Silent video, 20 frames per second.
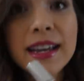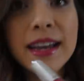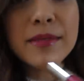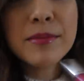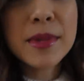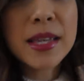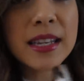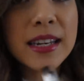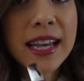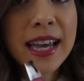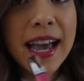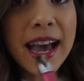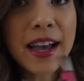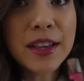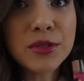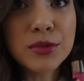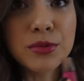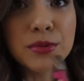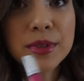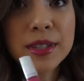I mean, it
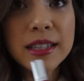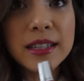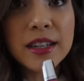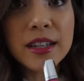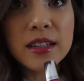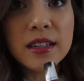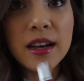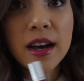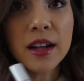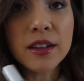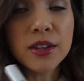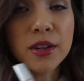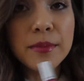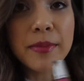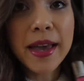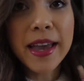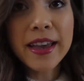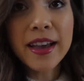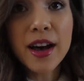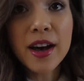has really good color
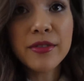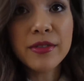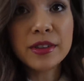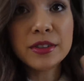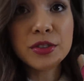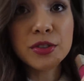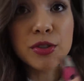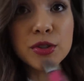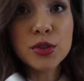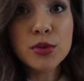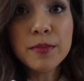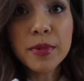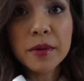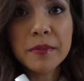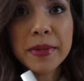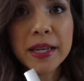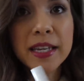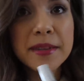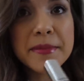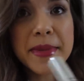payoff. It's super
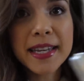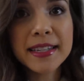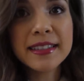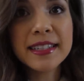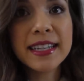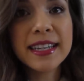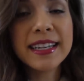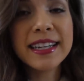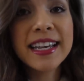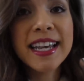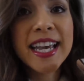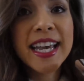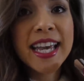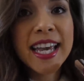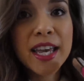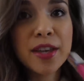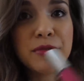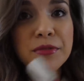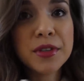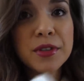pigmented.
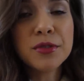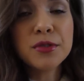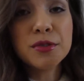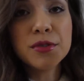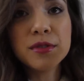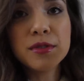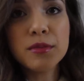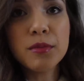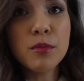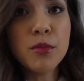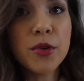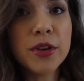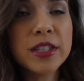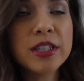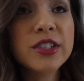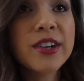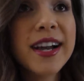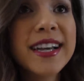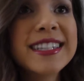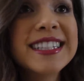It feels
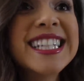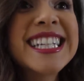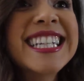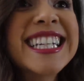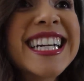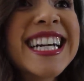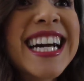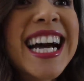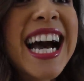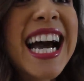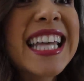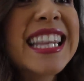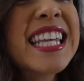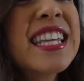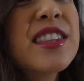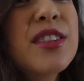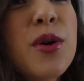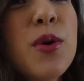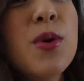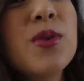moisturizing. I
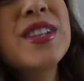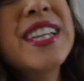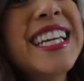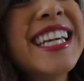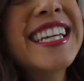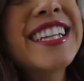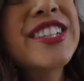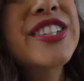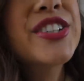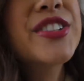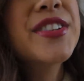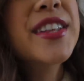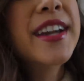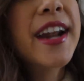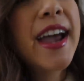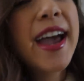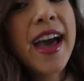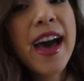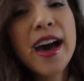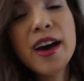think the only issue that
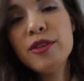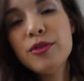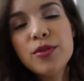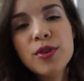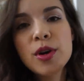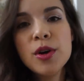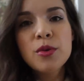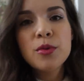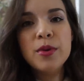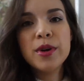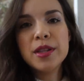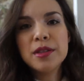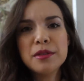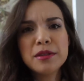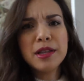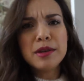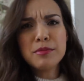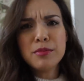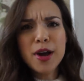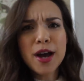I have with
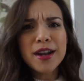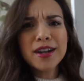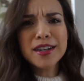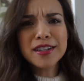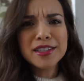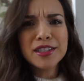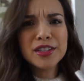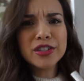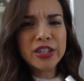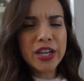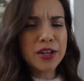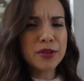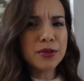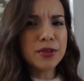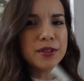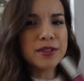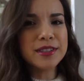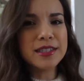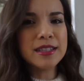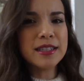lip products in
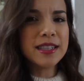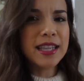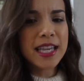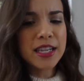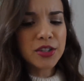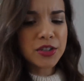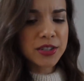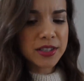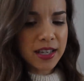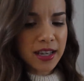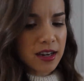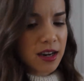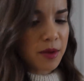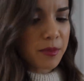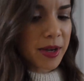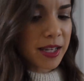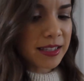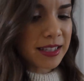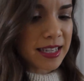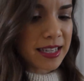general is that they just get on
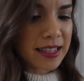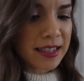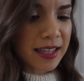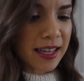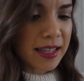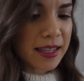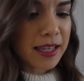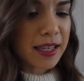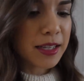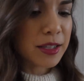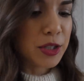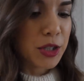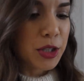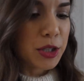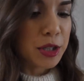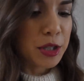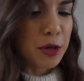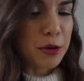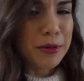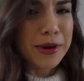my teeth. I think it's
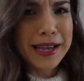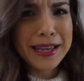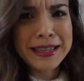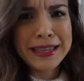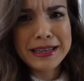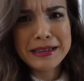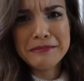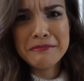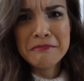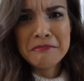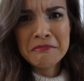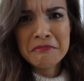just the way that